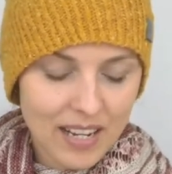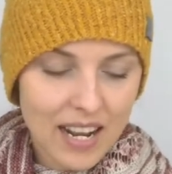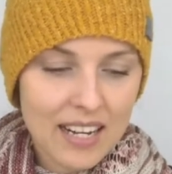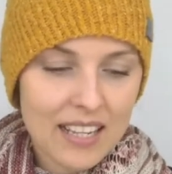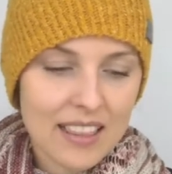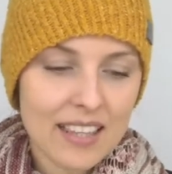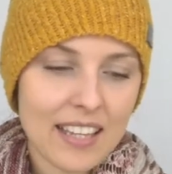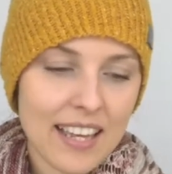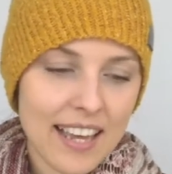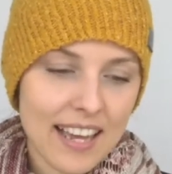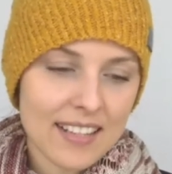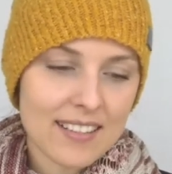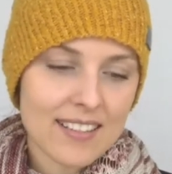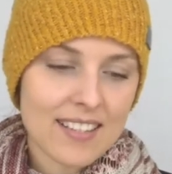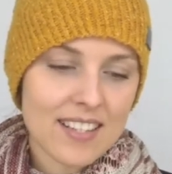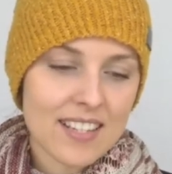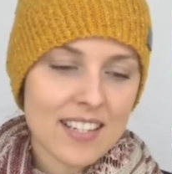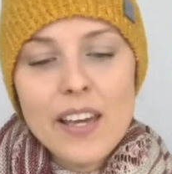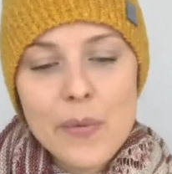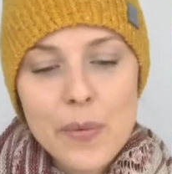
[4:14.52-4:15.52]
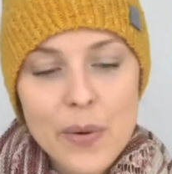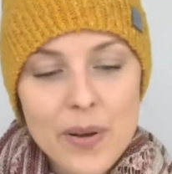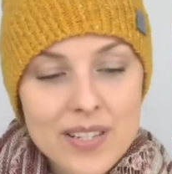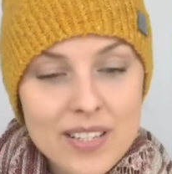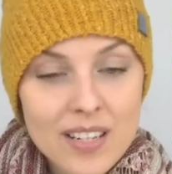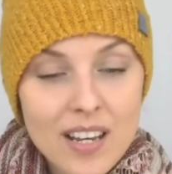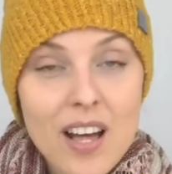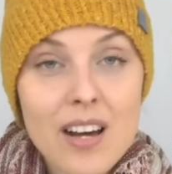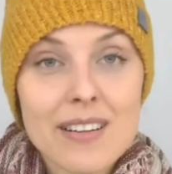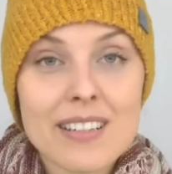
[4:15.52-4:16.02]
Anything else? It was
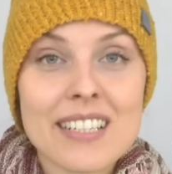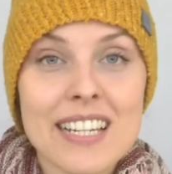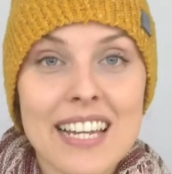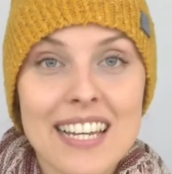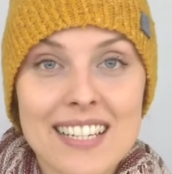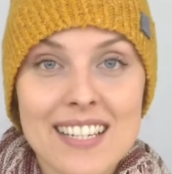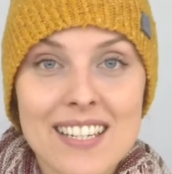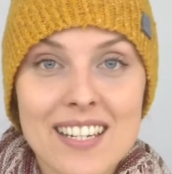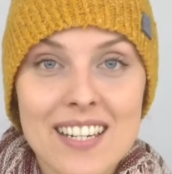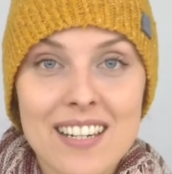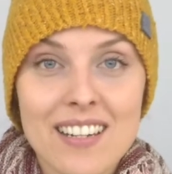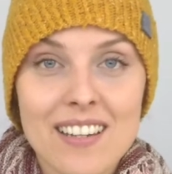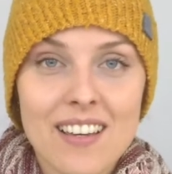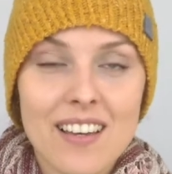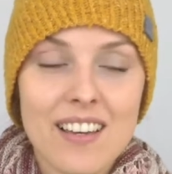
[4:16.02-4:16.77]
a long knit.